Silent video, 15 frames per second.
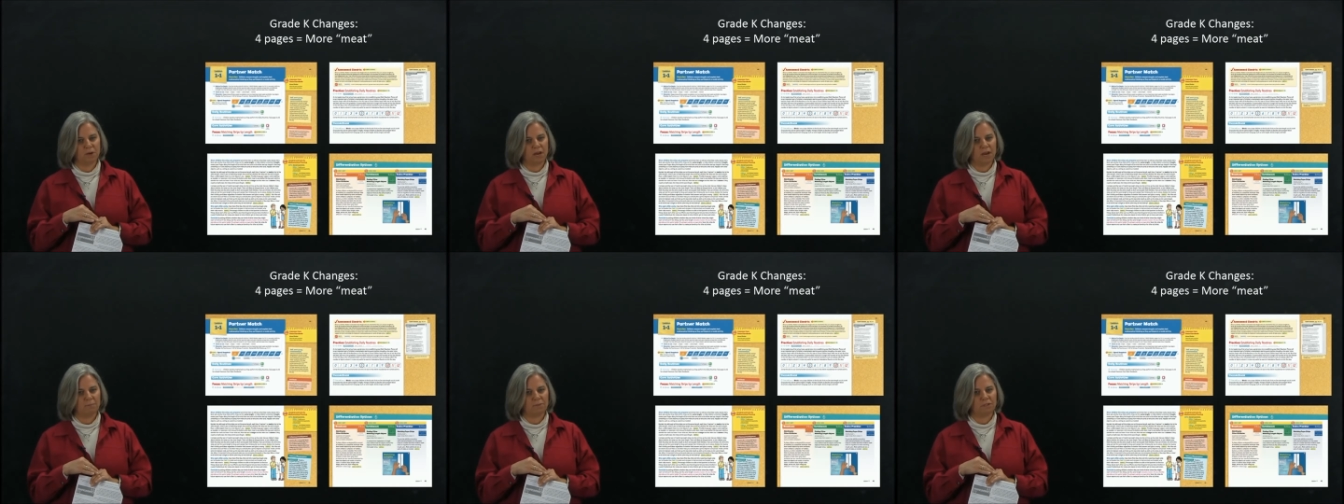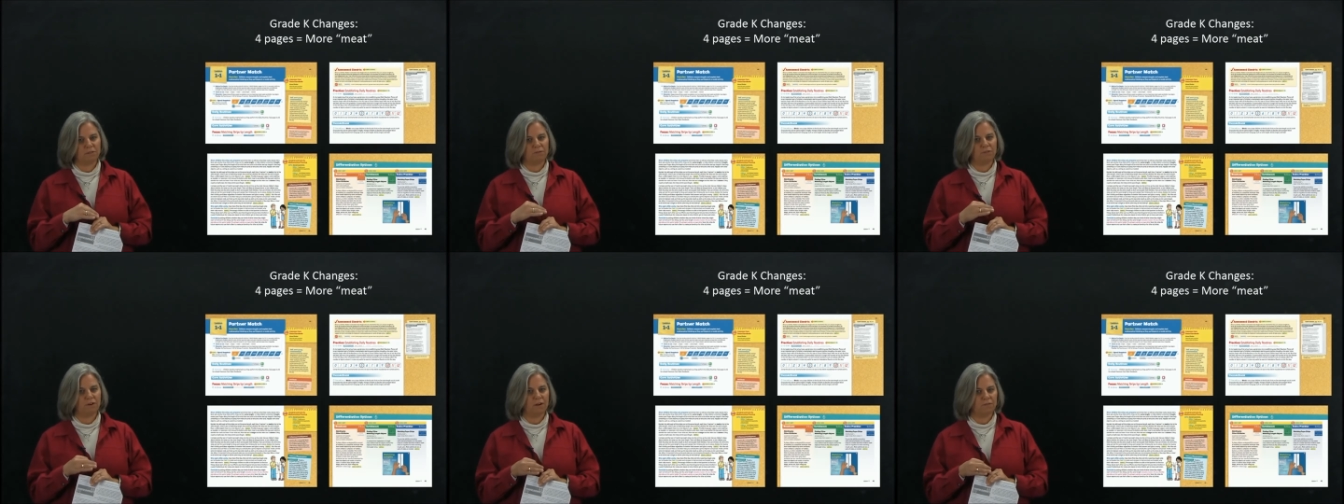
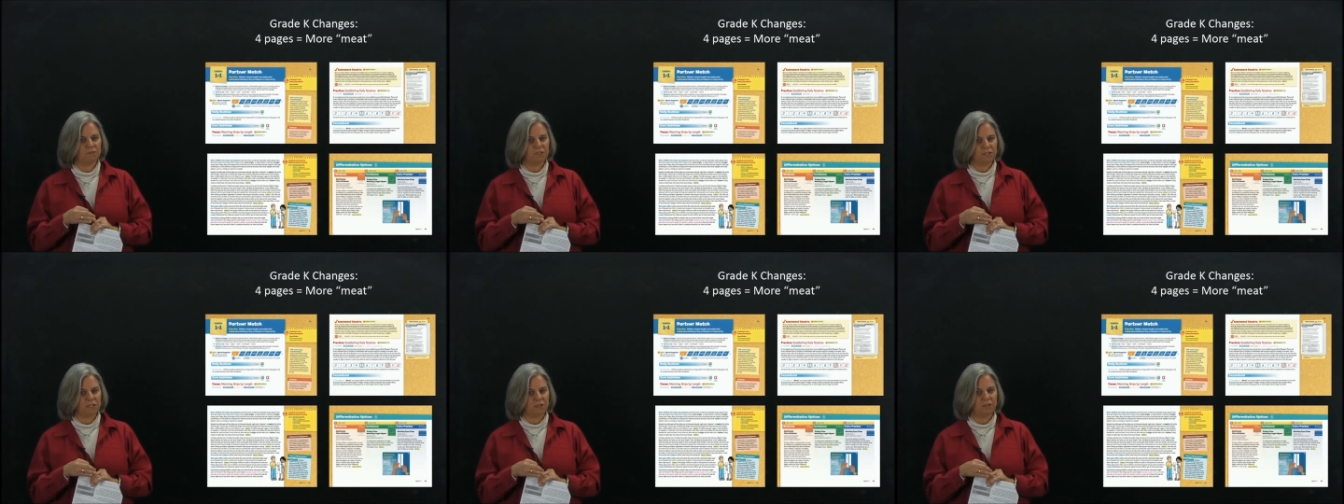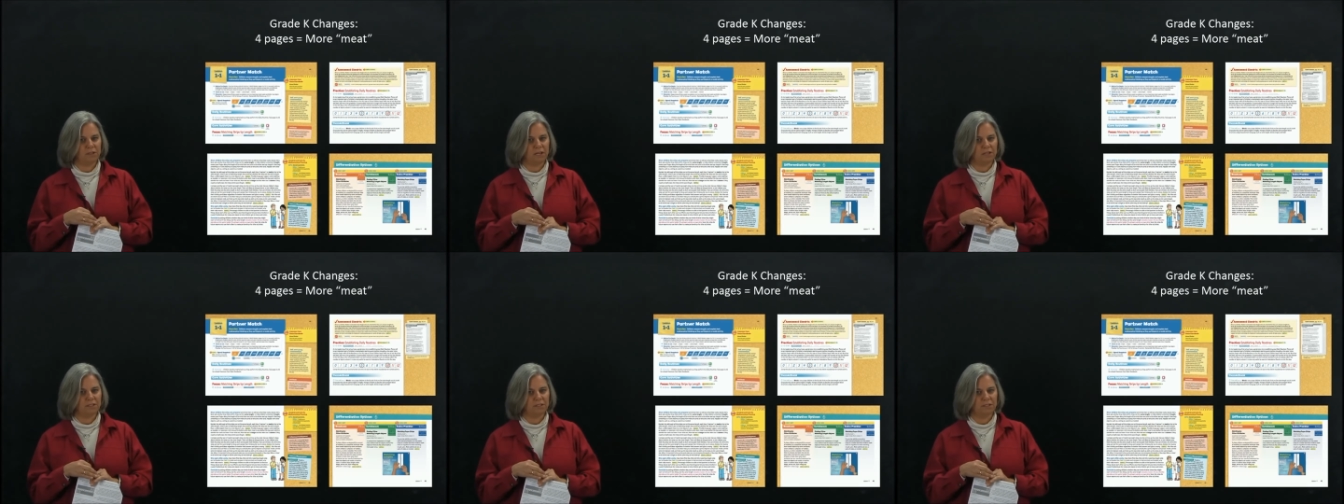option for every single
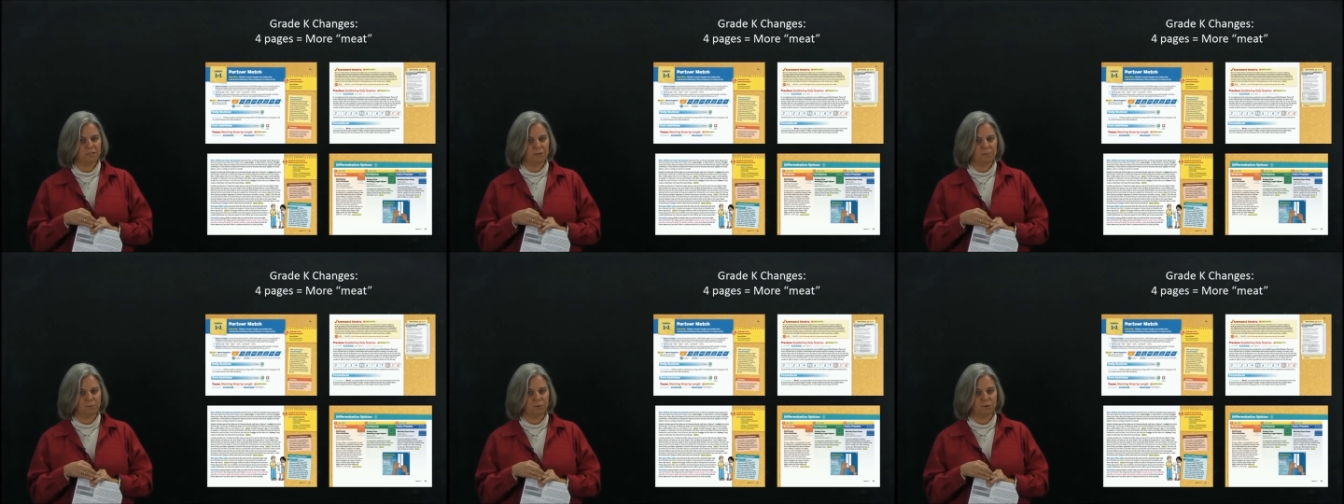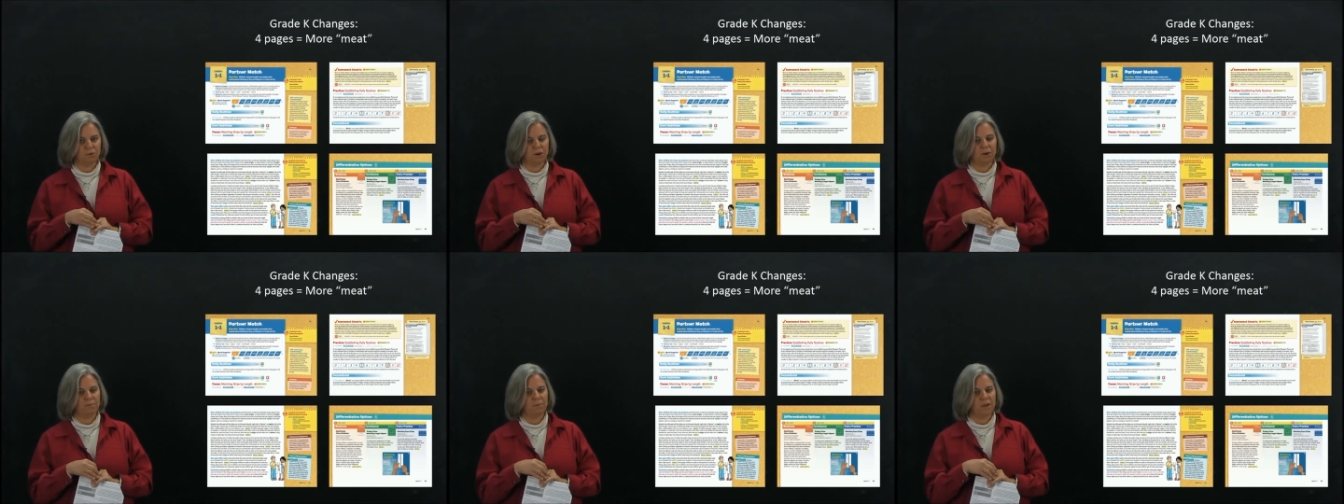lesson in the
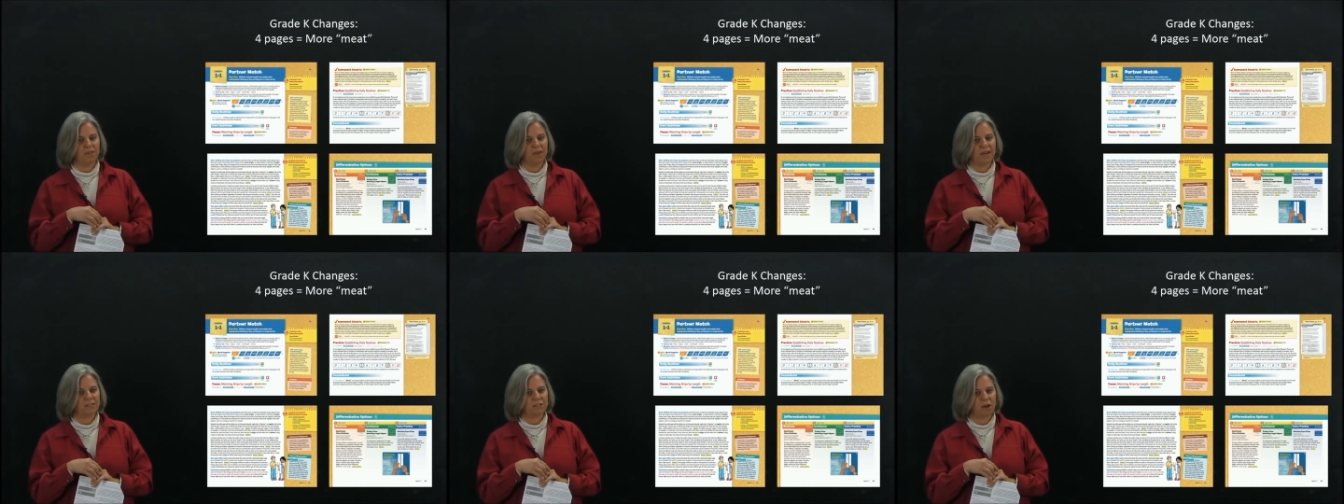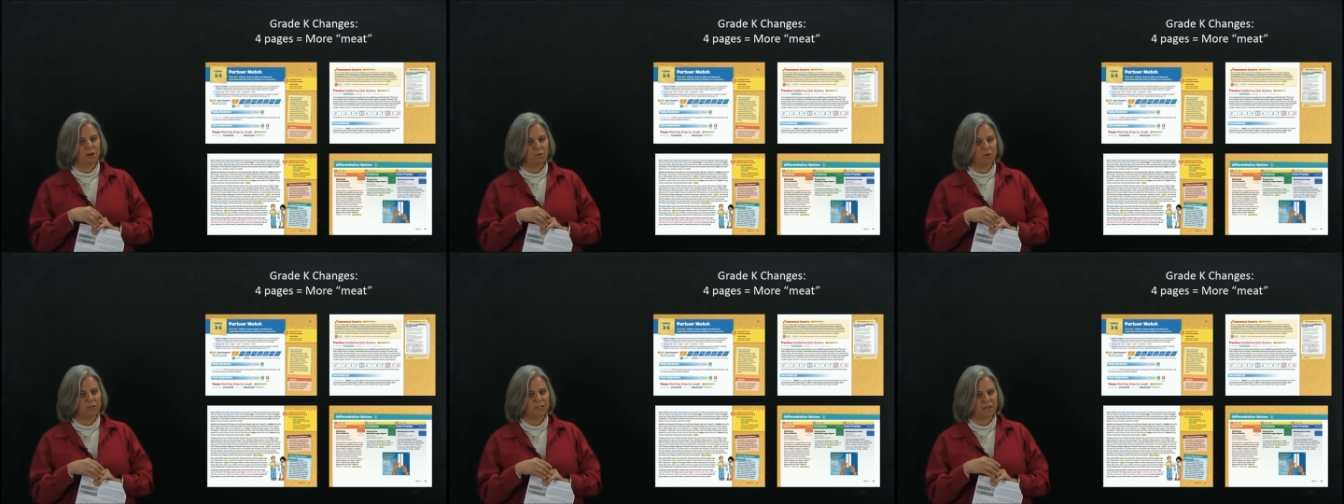program. And that's
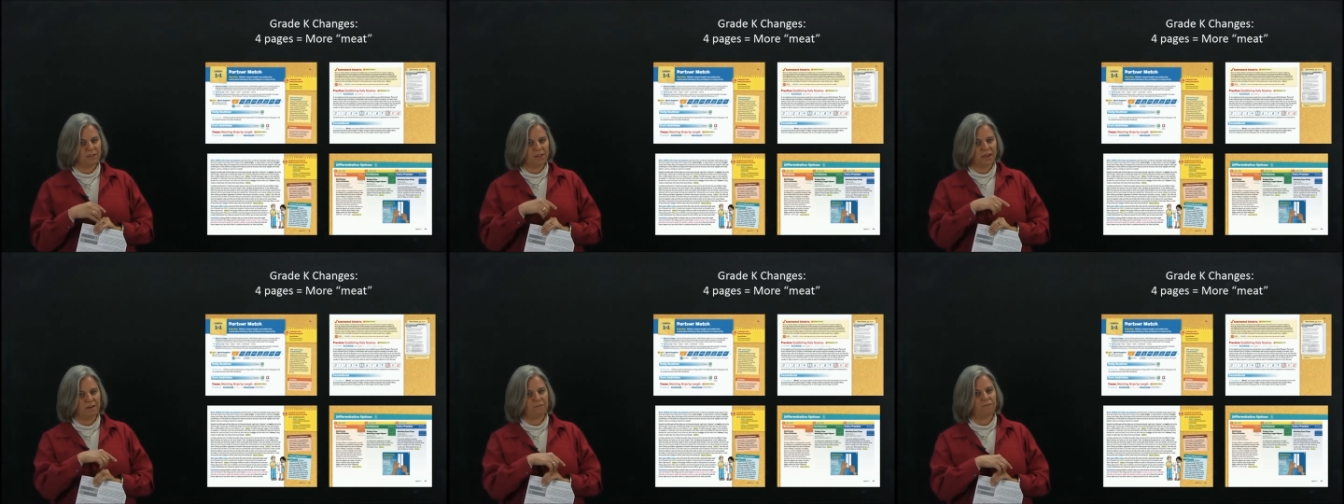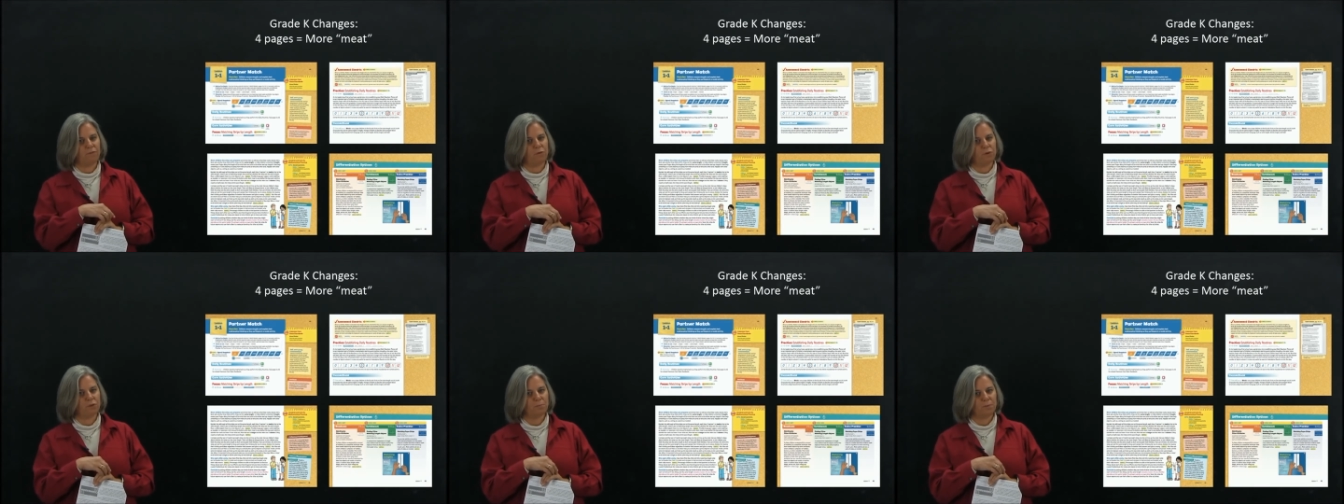always on that
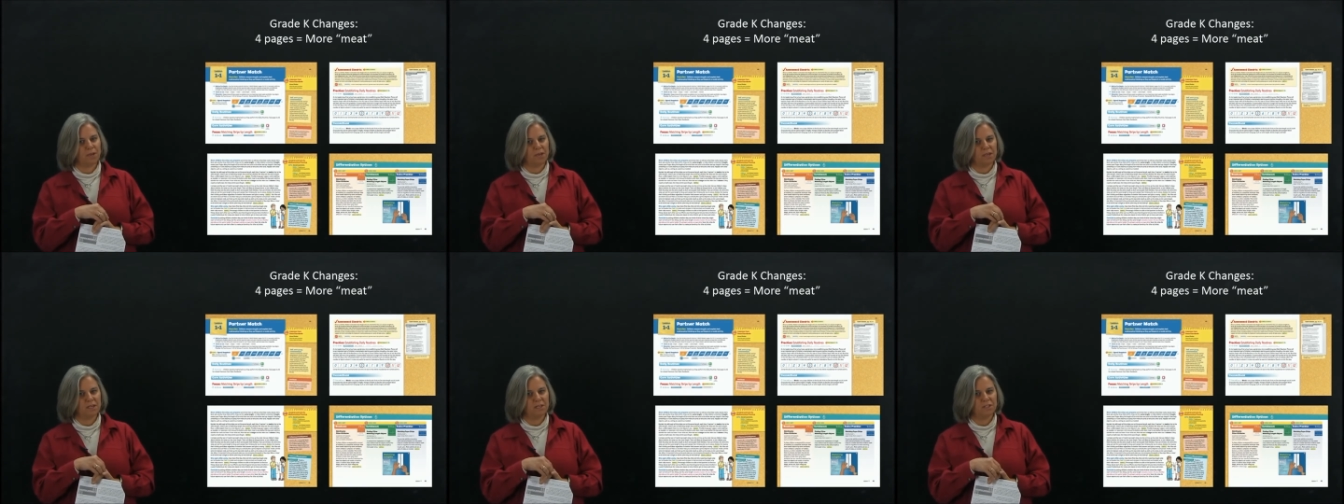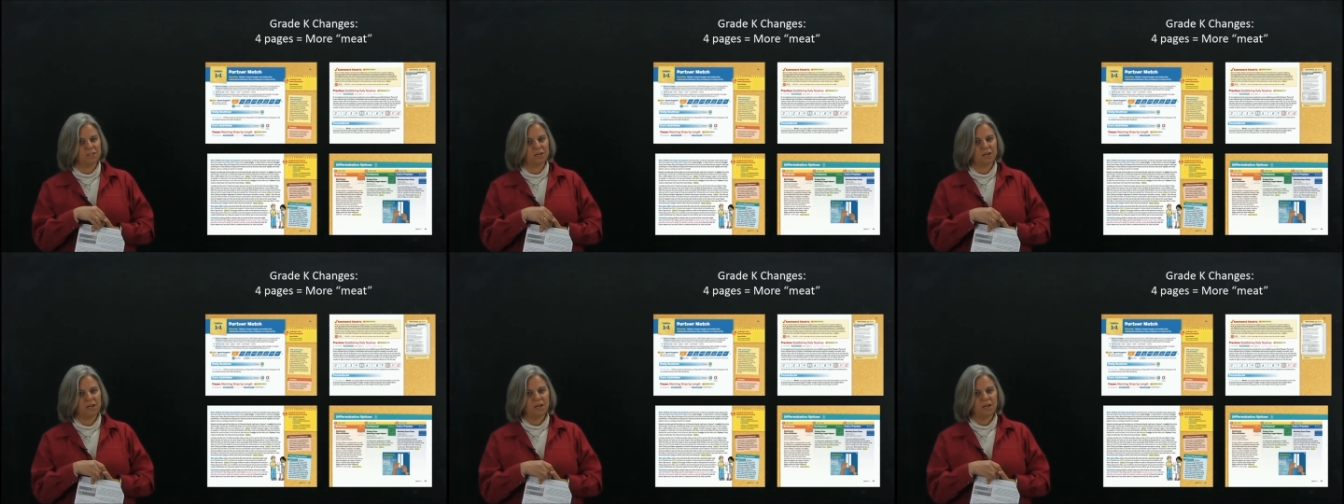fourth page.